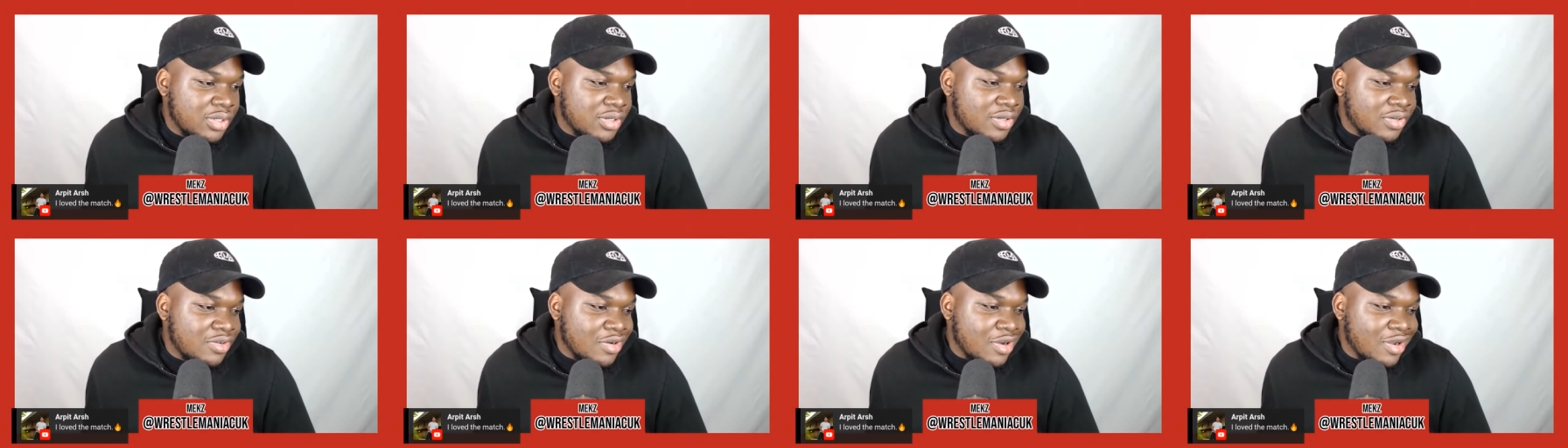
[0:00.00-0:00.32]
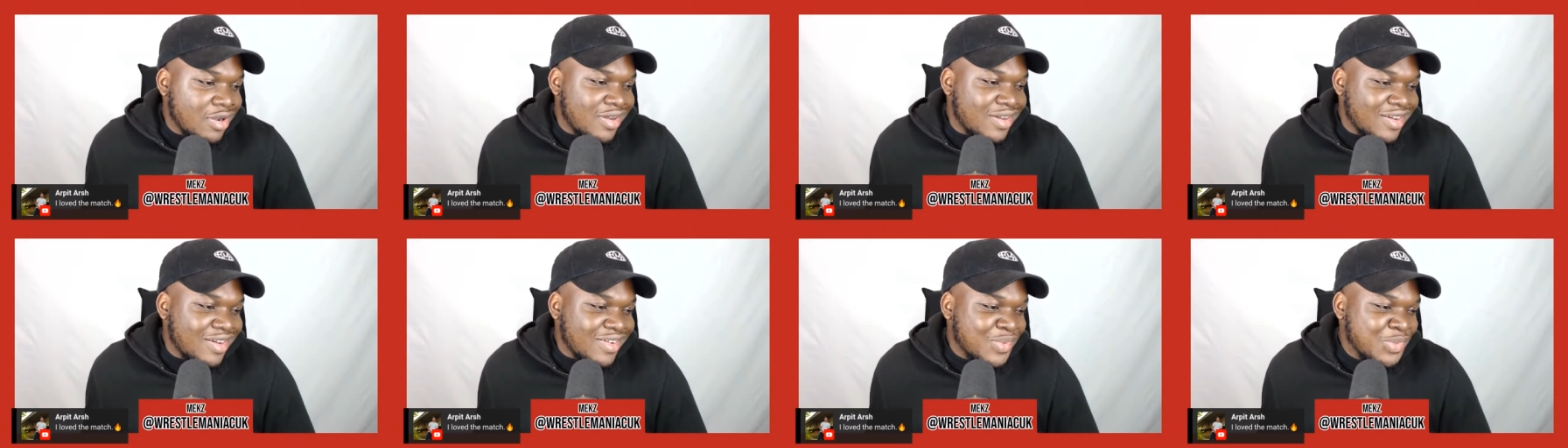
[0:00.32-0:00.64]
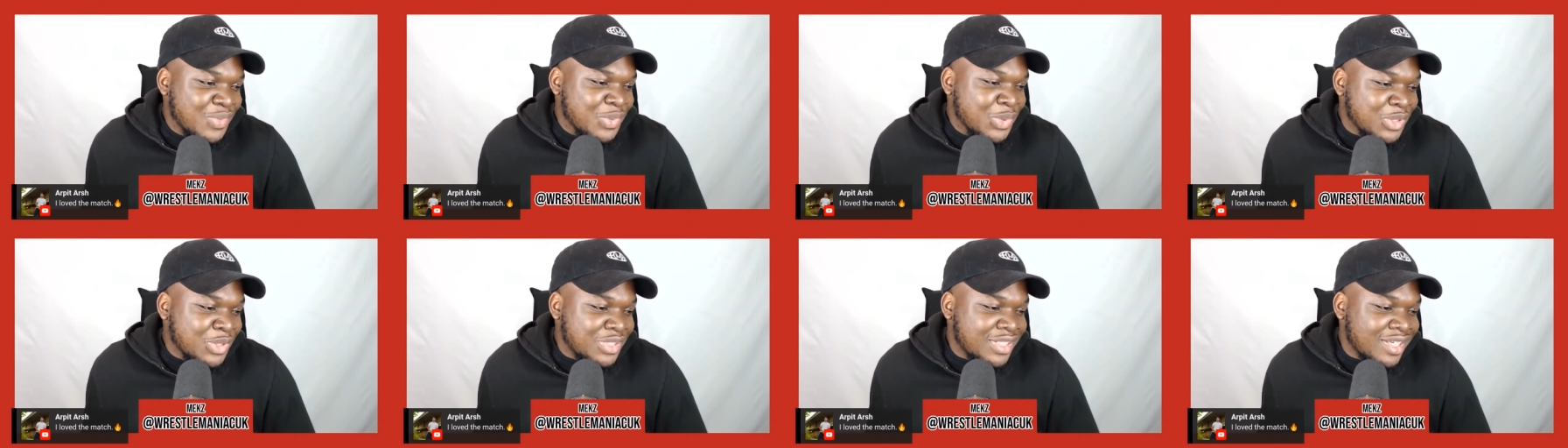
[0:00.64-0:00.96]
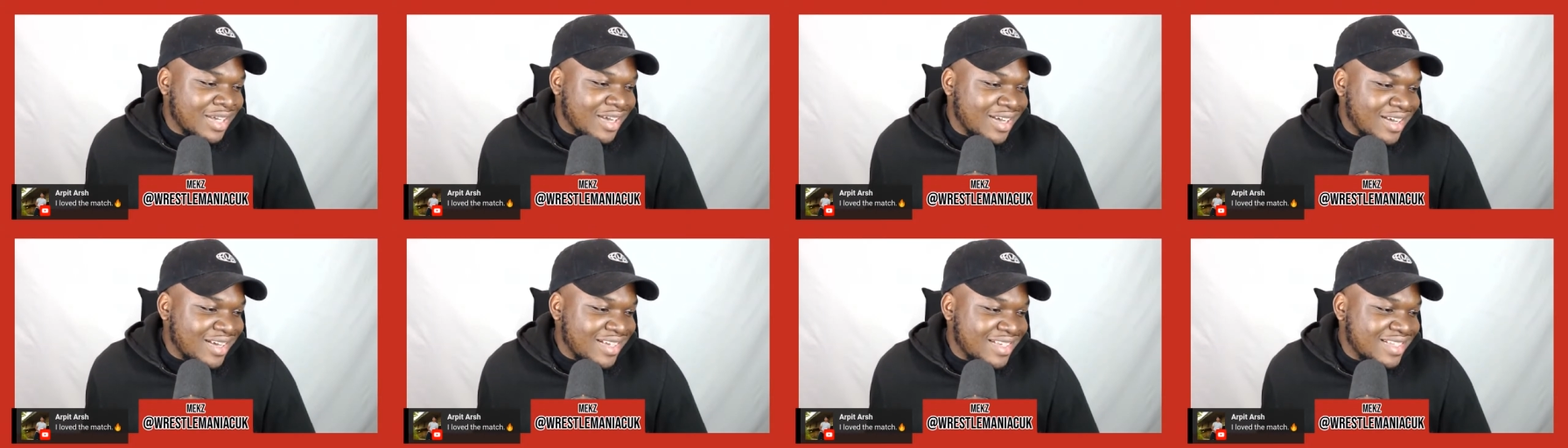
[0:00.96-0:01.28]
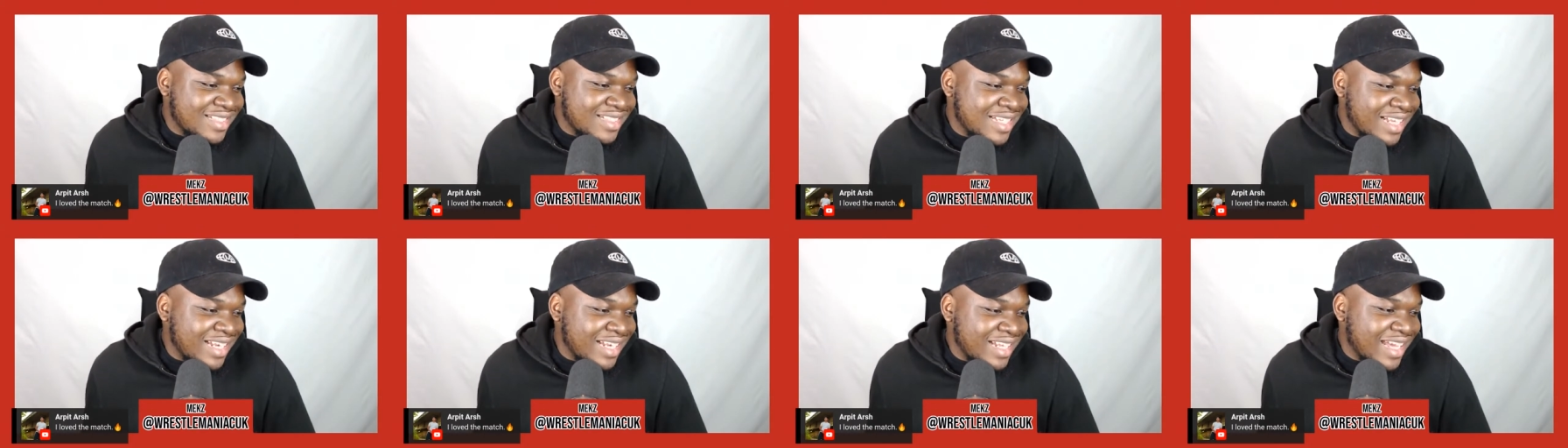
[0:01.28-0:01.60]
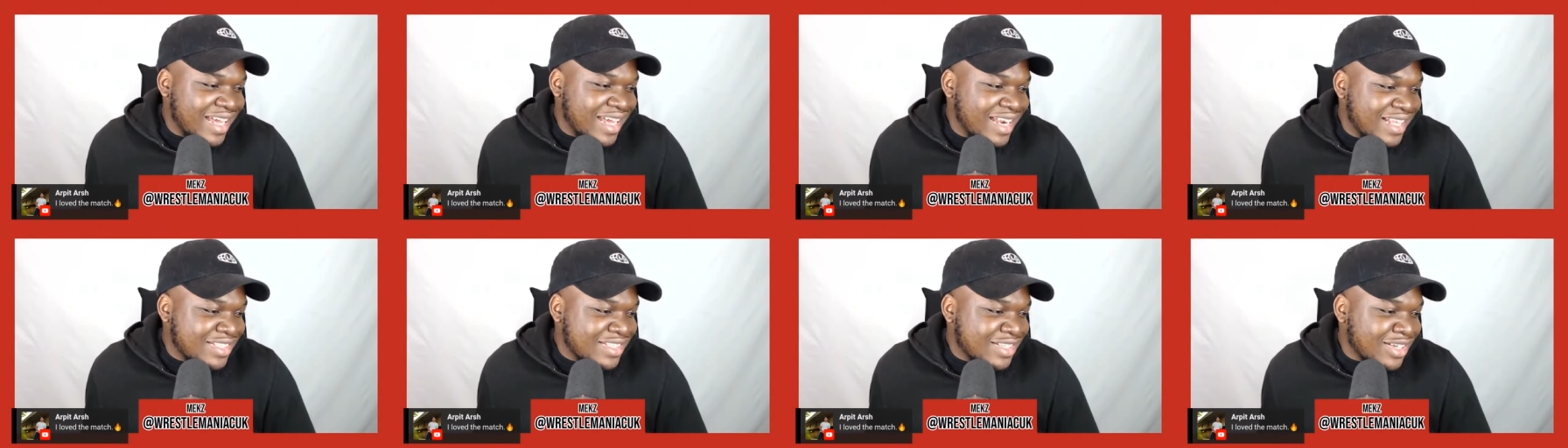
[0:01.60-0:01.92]
Walter is telling
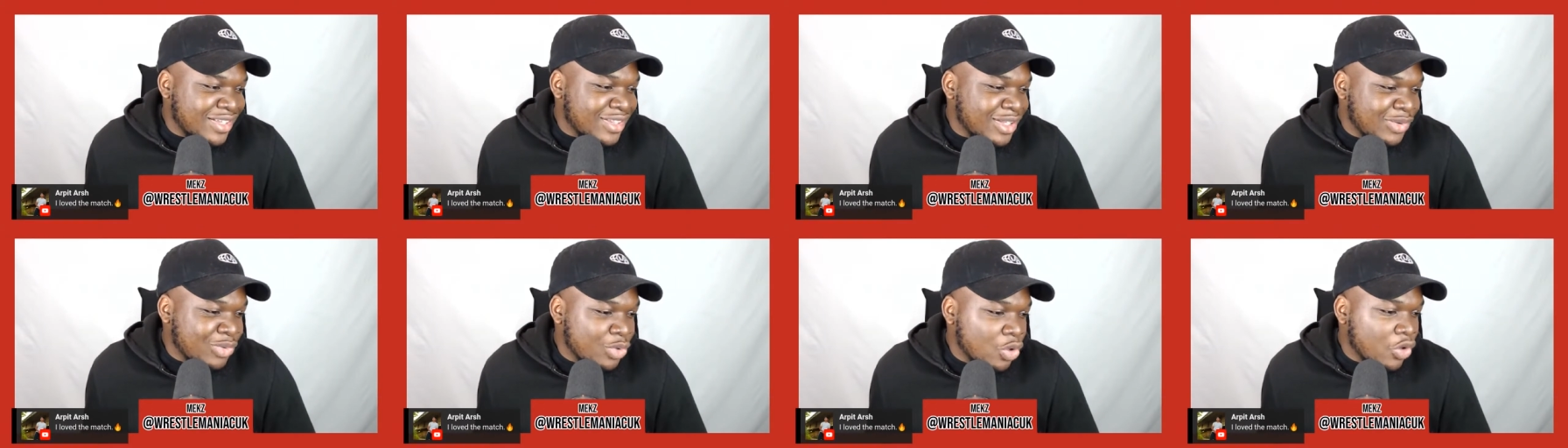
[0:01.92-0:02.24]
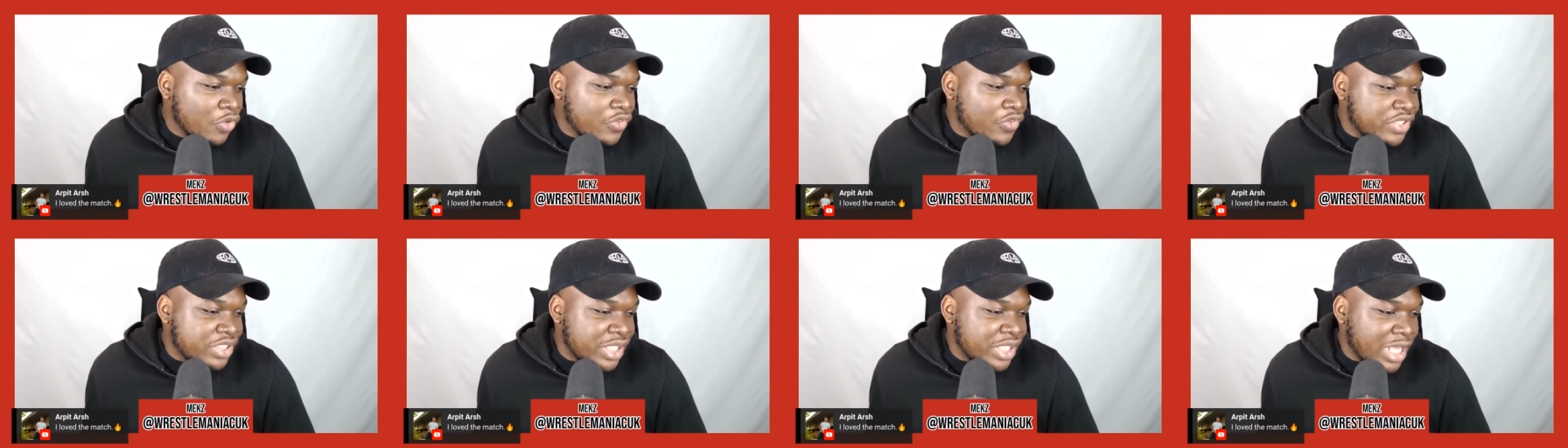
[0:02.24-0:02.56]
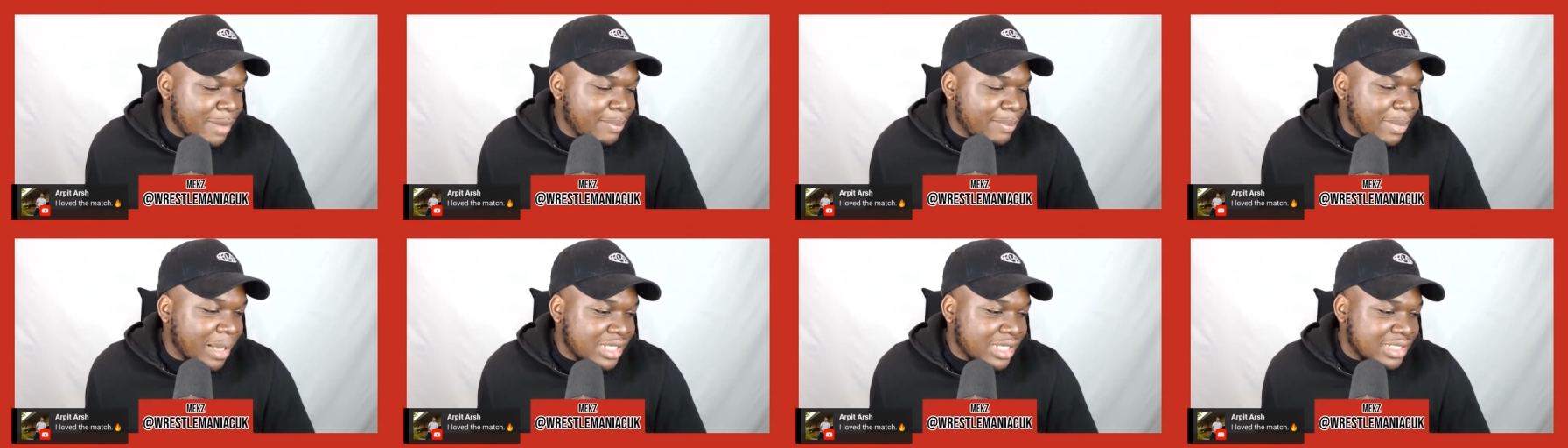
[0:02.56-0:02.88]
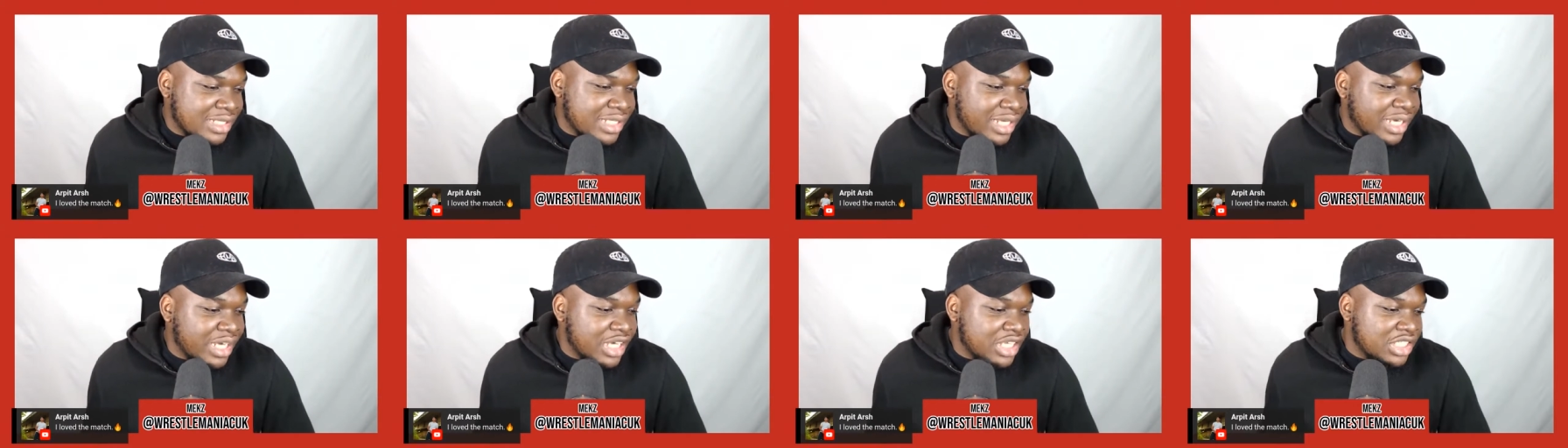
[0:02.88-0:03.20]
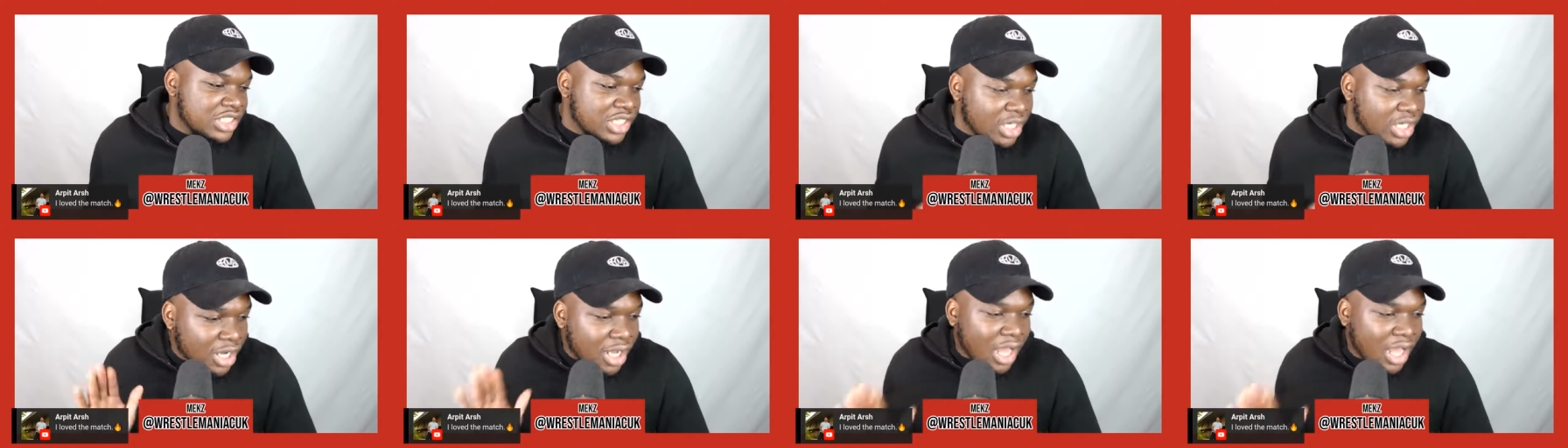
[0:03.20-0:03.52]
Alexander Wolf, stay backstage.